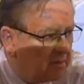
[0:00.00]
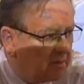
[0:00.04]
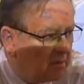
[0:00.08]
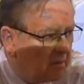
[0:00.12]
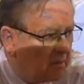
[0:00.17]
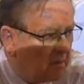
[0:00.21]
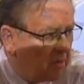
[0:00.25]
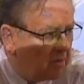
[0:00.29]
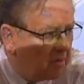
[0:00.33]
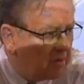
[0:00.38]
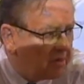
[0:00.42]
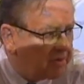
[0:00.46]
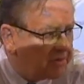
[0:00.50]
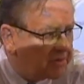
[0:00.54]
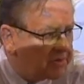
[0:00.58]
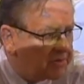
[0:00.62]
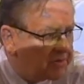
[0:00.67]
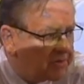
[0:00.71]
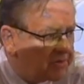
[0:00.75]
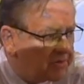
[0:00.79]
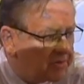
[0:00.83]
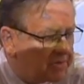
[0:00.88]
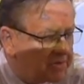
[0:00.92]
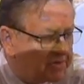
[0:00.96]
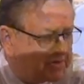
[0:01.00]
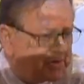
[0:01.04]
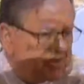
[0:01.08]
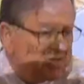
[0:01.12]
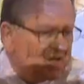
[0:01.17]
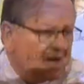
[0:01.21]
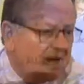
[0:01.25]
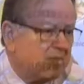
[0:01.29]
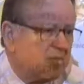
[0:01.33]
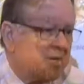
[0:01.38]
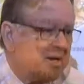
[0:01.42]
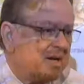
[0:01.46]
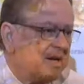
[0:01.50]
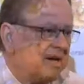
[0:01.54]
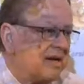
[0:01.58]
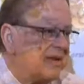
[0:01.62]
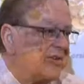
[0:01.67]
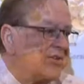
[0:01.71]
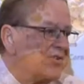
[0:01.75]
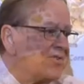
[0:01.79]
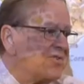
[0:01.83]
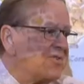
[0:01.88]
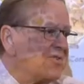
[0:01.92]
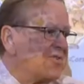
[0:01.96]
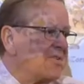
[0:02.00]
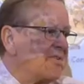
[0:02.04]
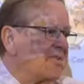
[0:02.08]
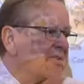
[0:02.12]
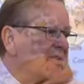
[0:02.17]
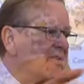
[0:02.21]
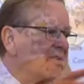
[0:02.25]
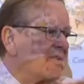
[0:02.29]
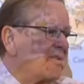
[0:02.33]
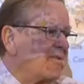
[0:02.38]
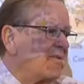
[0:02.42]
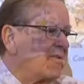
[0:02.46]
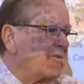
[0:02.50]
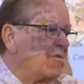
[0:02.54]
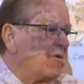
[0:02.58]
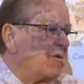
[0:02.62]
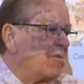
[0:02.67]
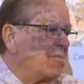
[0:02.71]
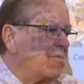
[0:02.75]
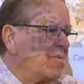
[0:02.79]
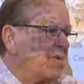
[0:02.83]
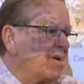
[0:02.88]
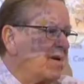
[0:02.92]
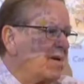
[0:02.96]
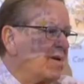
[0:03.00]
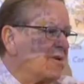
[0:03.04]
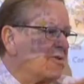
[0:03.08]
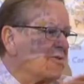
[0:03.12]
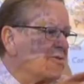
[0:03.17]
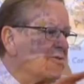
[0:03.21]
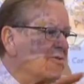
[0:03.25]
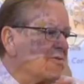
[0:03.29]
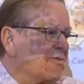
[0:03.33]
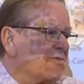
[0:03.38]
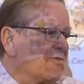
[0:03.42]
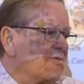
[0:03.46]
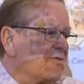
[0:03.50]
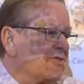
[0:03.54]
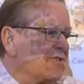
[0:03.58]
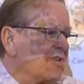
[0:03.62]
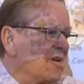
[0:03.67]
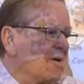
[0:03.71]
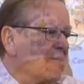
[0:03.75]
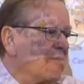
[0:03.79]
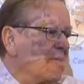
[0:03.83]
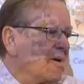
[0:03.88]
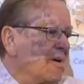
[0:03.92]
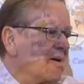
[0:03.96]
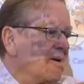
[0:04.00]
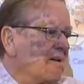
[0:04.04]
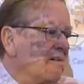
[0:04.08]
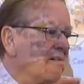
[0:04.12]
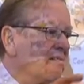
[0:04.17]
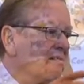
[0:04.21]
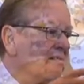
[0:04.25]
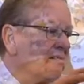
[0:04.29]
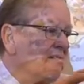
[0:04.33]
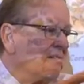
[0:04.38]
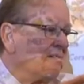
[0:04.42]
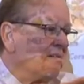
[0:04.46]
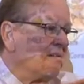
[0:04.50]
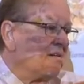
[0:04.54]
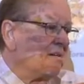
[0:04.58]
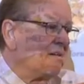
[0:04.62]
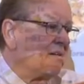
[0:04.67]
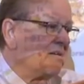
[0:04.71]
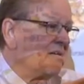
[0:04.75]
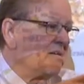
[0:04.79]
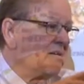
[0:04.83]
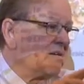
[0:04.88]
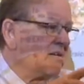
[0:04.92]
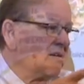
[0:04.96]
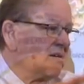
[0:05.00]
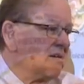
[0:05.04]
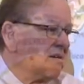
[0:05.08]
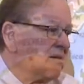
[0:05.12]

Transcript: more or less shamanist, combination of shaman and